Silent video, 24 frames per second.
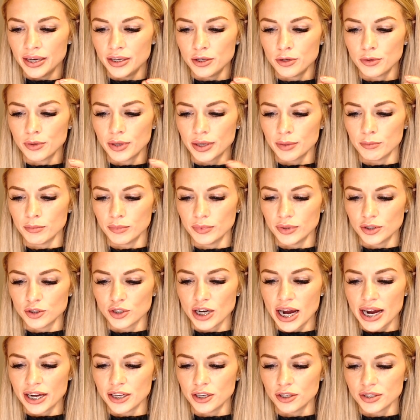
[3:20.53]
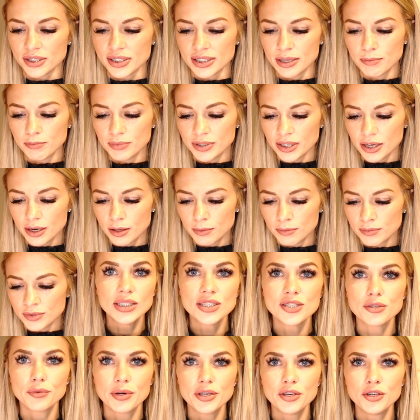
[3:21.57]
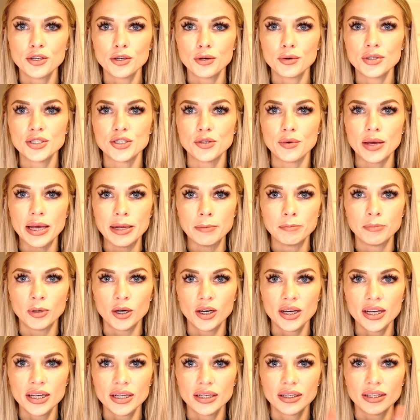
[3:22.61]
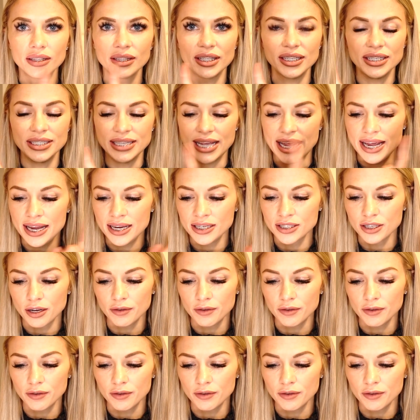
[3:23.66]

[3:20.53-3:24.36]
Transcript: You can track your symptoms. So what you do is you input the days